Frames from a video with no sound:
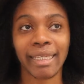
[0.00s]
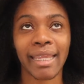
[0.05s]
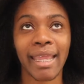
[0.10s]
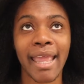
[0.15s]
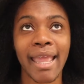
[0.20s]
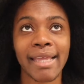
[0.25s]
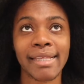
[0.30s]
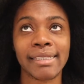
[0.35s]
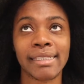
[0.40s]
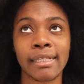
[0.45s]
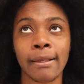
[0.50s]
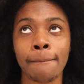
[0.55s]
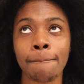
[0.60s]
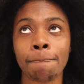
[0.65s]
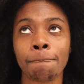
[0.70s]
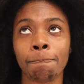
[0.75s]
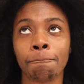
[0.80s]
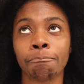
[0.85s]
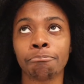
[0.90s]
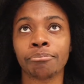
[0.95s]
it has
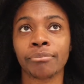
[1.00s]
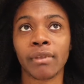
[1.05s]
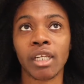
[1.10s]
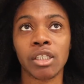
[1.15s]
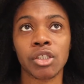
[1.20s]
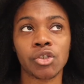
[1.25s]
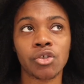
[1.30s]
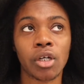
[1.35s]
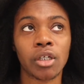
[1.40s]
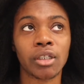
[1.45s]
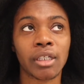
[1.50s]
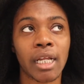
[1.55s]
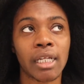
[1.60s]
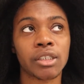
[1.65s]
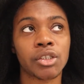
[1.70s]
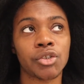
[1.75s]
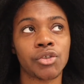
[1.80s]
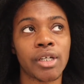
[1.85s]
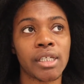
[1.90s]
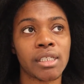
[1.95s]
a stronger
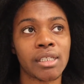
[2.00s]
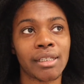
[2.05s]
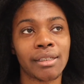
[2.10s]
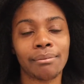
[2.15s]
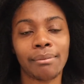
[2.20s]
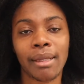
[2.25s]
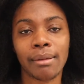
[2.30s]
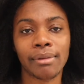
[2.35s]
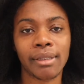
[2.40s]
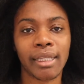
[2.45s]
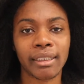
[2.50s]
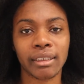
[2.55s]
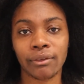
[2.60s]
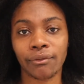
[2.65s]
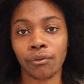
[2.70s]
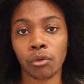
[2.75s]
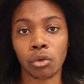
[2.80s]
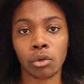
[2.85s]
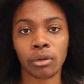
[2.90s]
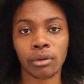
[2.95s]
concentration than maybe like the
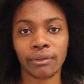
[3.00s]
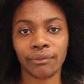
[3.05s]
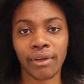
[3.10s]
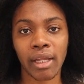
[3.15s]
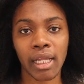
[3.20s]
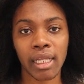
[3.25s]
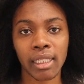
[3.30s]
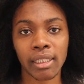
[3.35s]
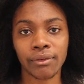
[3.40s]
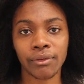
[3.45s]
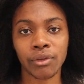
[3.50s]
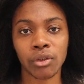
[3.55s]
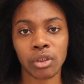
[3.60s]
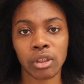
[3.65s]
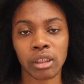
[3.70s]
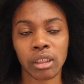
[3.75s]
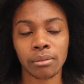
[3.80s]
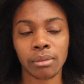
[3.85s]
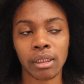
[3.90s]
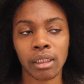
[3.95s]
4 or 5 or
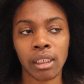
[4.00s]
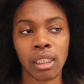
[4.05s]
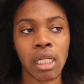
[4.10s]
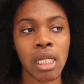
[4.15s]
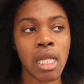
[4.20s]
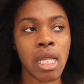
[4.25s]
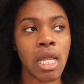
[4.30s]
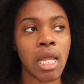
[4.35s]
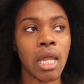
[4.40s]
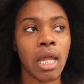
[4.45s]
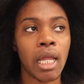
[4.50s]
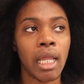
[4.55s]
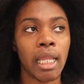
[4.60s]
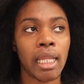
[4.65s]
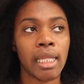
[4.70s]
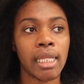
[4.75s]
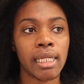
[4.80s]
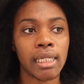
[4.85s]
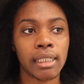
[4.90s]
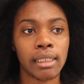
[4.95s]
something.
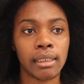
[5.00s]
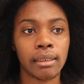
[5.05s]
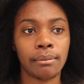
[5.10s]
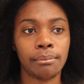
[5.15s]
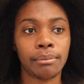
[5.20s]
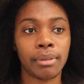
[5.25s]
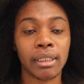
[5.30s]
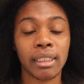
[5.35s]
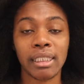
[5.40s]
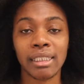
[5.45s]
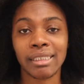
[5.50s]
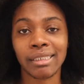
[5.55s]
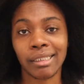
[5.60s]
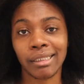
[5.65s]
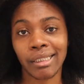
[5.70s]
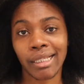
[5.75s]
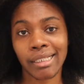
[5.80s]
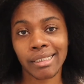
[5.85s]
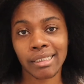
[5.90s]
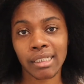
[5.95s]
But it's a
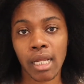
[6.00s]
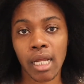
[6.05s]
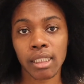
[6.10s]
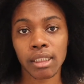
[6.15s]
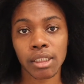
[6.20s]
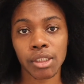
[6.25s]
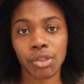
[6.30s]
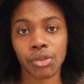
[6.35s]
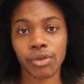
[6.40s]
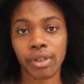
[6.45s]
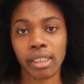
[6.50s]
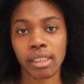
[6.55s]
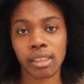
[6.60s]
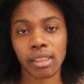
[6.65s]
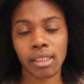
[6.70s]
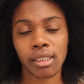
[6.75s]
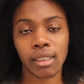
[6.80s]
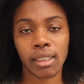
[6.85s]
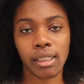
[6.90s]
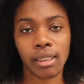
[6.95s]
less
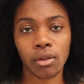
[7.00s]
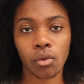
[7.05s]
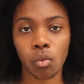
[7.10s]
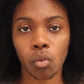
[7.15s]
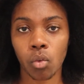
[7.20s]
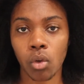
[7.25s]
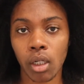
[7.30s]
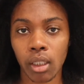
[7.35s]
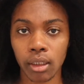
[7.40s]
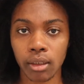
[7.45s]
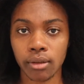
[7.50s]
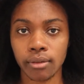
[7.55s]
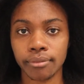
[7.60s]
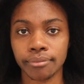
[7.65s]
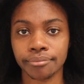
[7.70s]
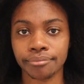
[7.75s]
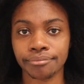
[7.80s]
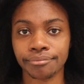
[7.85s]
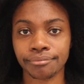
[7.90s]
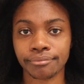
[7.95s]
concentration than the 1.
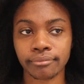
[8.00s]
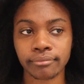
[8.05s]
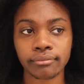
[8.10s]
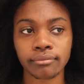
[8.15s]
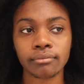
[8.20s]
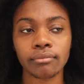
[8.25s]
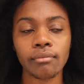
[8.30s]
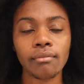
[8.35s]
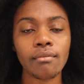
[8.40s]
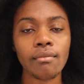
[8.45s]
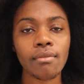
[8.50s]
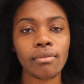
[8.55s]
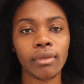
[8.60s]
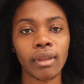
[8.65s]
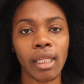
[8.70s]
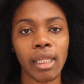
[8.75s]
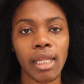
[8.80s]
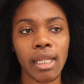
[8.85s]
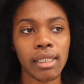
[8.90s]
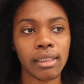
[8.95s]

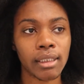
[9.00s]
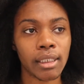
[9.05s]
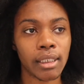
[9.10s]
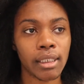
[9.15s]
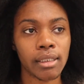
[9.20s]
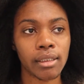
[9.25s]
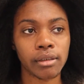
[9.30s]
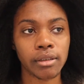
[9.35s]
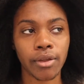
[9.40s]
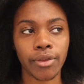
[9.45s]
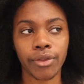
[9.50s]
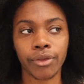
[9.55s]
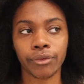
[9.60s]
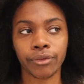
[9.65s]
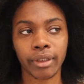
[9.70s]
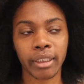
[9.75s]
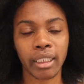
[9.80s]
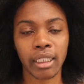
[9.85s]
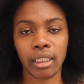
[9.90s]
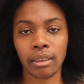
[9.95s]
And then the
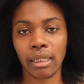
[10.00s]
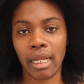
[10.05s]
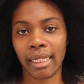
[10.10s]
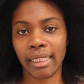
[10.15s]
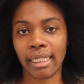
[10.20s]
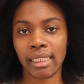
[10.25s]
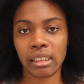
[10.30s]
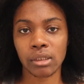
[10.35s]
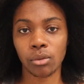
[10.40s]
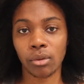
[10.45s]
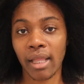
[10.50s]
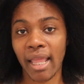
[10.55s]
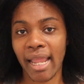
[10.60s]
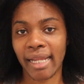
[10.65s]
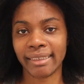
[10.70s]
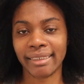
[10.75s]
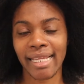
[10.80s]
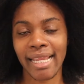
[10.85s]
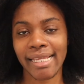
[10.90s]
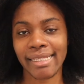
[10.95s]
3, I guess, will
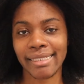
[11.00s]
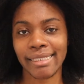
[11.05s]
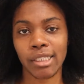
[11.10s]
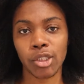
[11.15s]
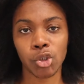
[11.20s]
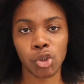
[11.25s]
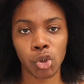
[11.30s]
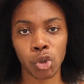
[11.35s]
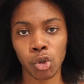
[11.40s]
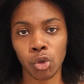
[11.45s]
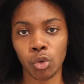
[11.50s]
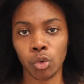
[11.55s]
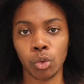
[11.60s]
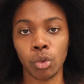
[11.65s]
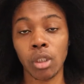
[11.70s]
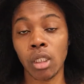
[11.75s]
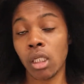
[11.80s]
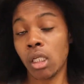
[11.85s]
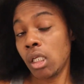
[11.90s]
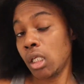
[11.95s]
act as the 2.
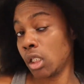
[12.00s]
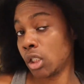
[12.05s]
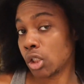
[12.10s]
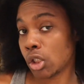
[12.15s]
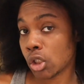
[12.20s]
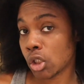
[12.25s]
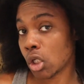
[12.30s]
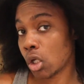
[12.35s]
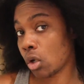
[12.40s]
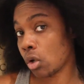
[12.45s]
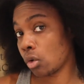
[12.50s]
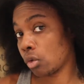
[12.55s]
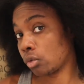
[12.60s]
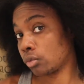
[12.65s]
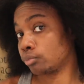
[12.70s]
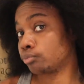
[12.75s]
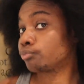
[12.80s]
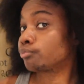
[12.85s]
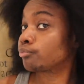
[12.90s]
So